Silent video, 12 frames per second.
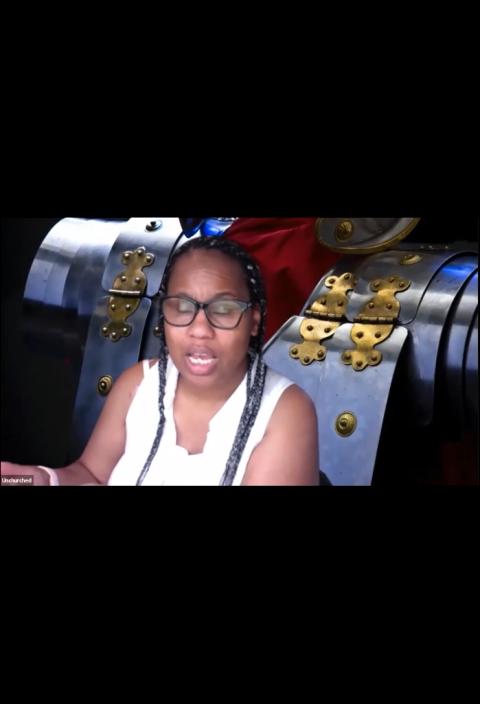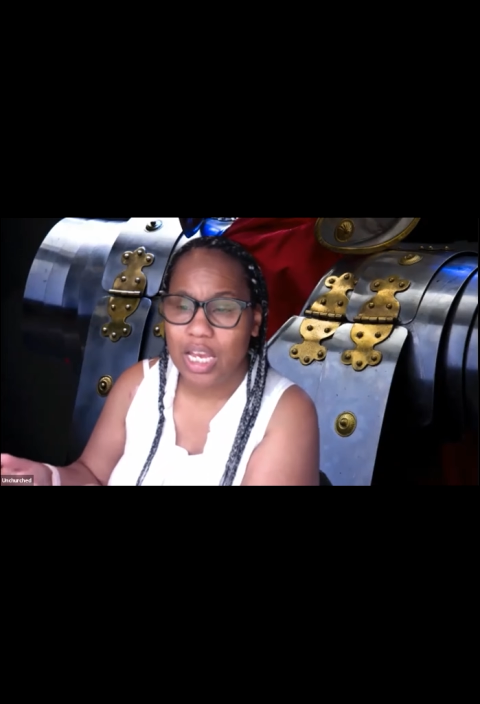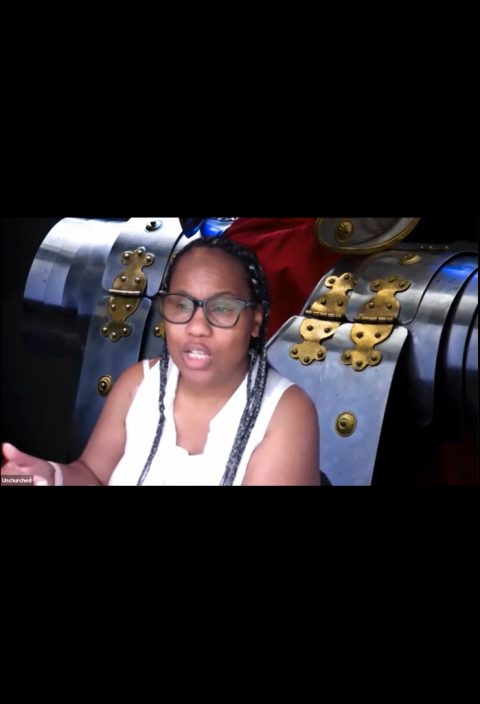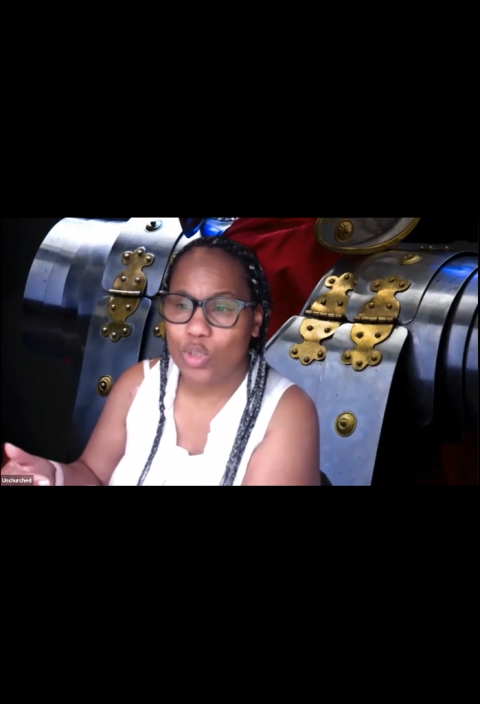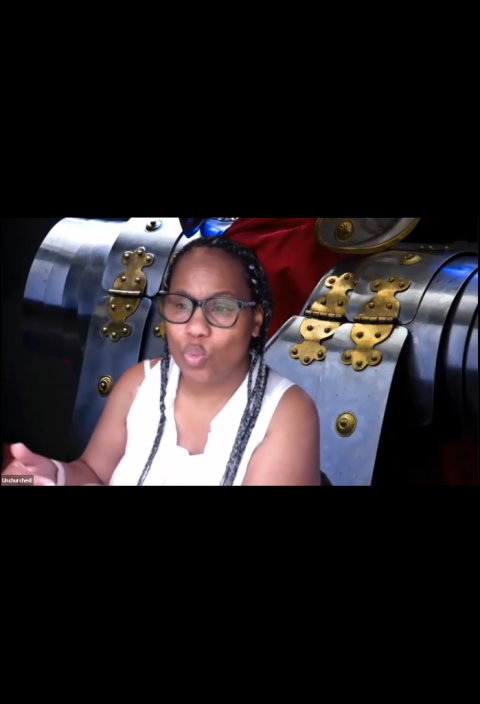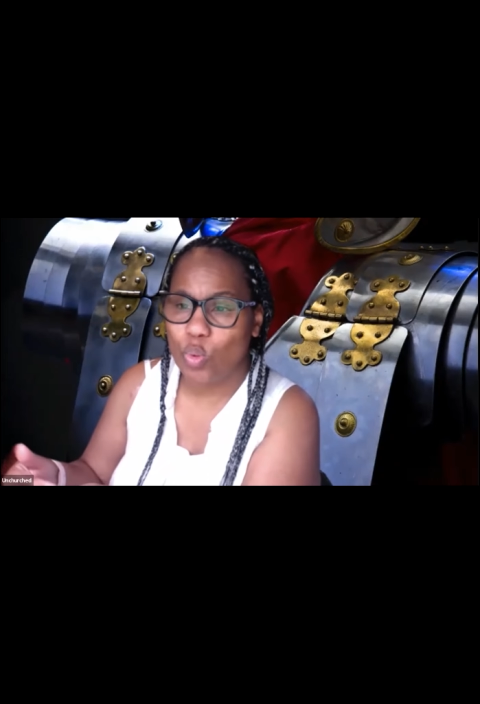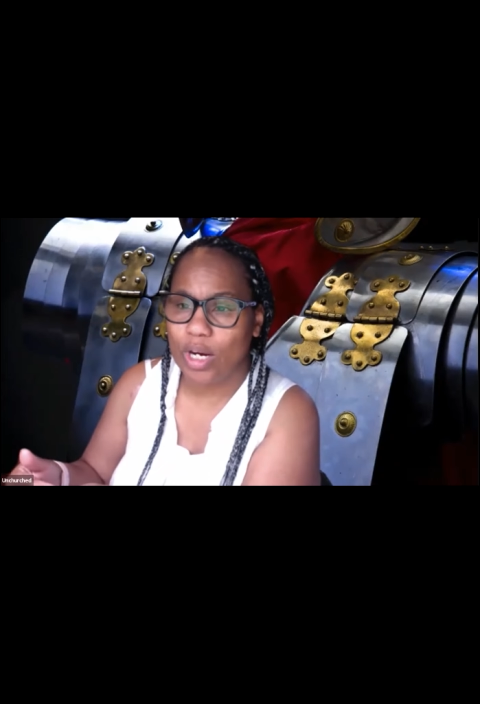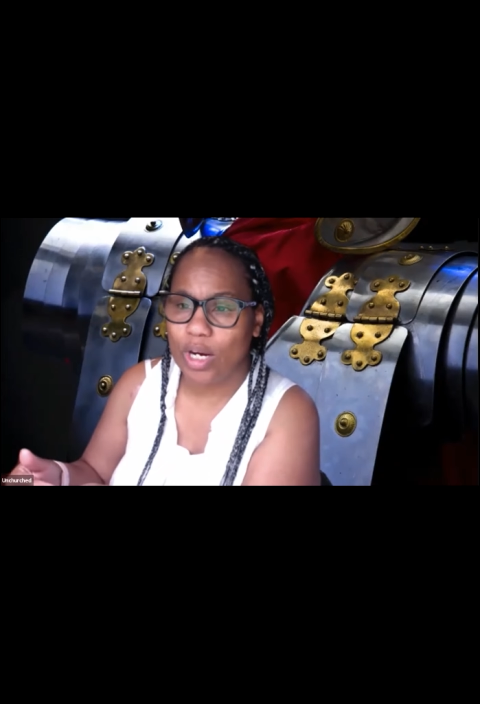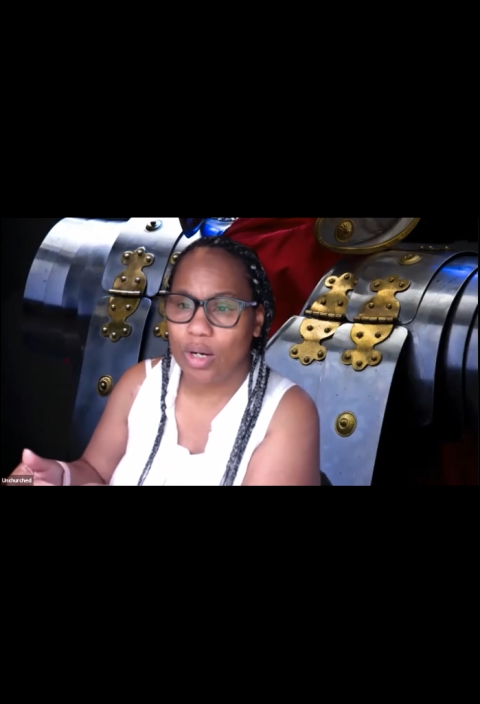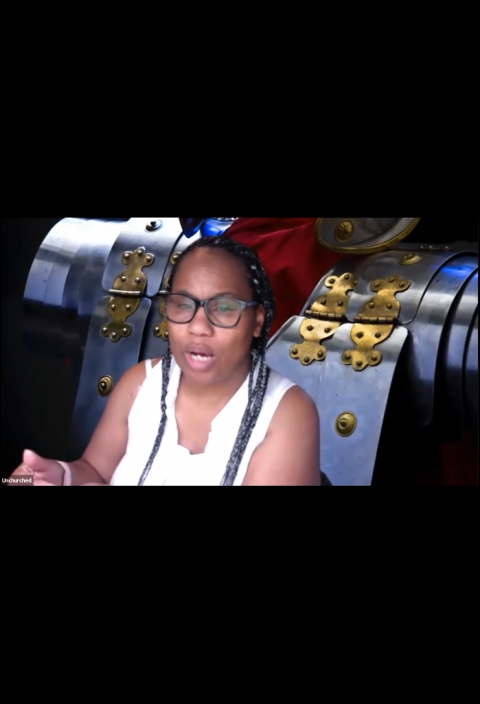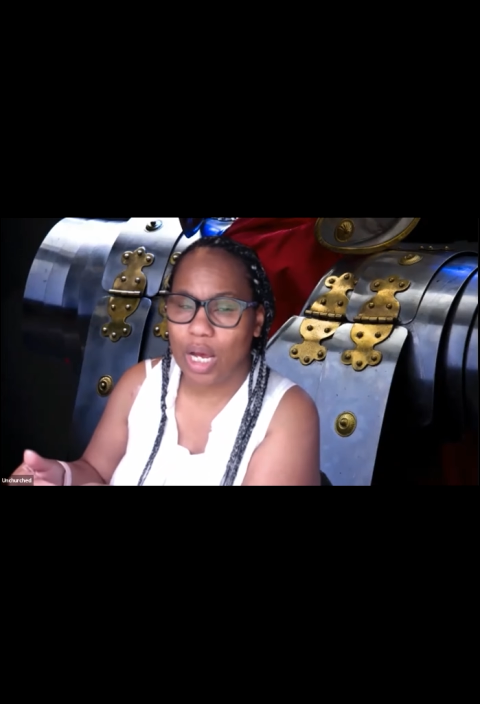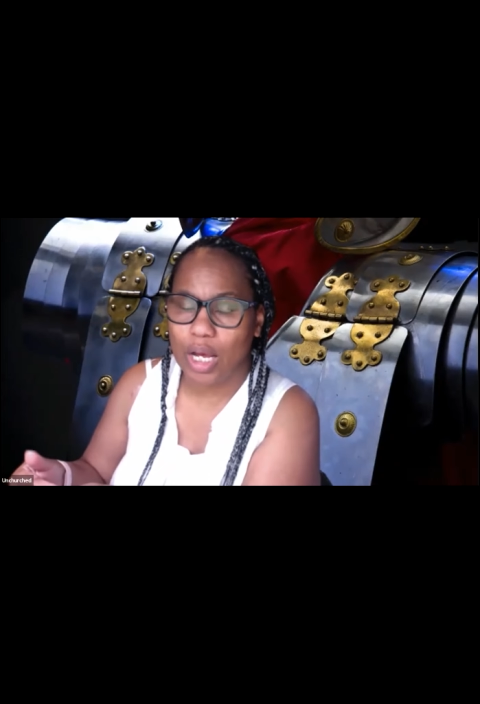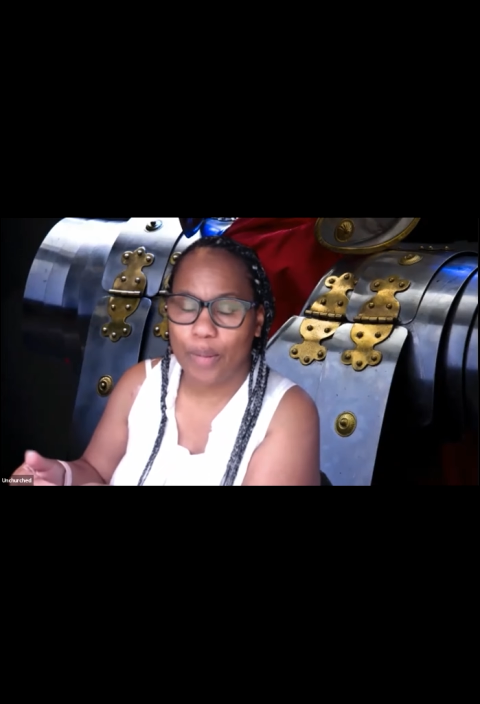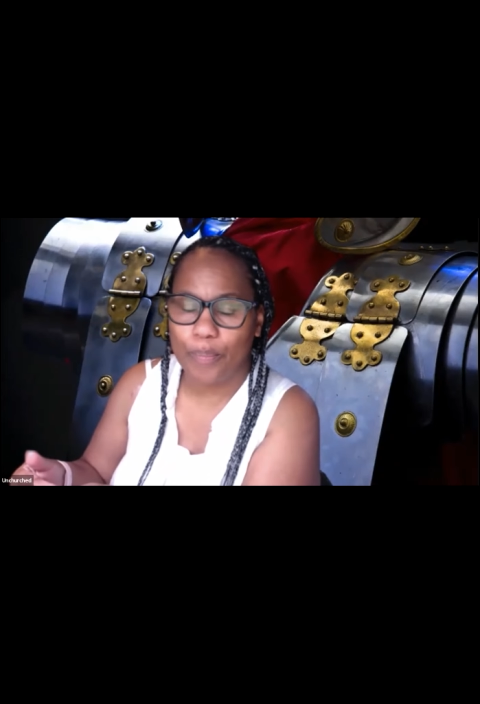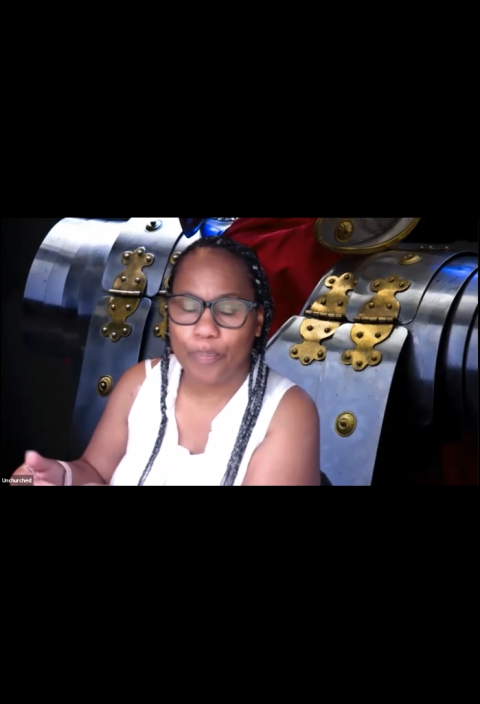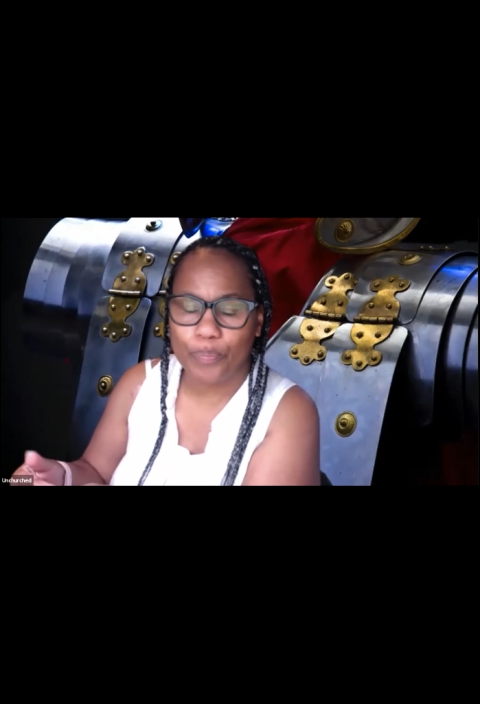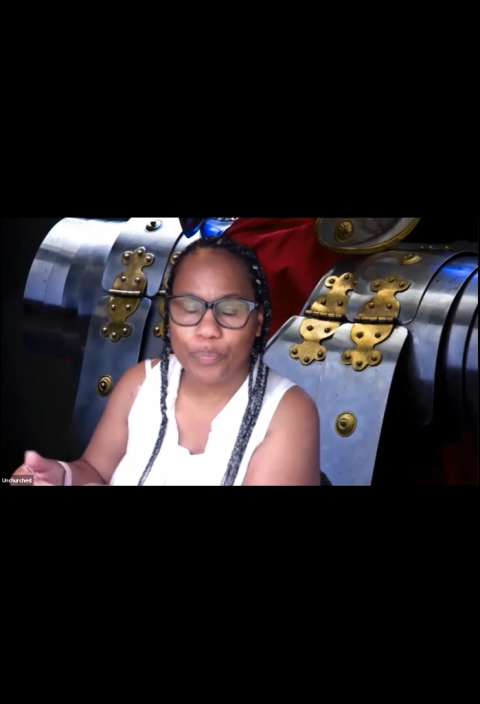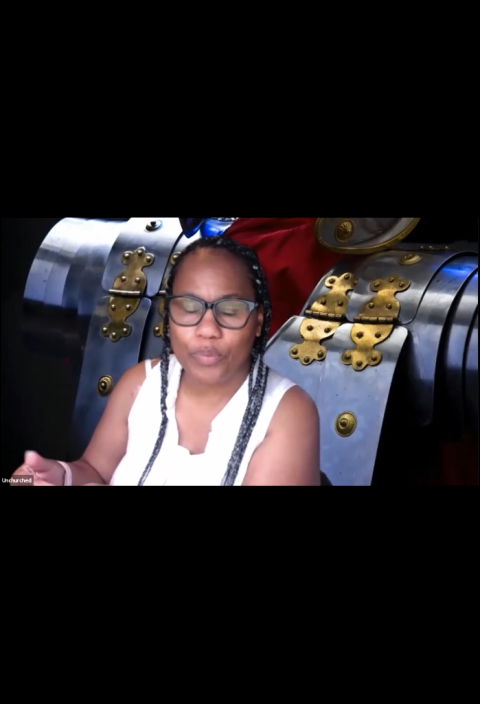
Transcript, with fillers: is where um,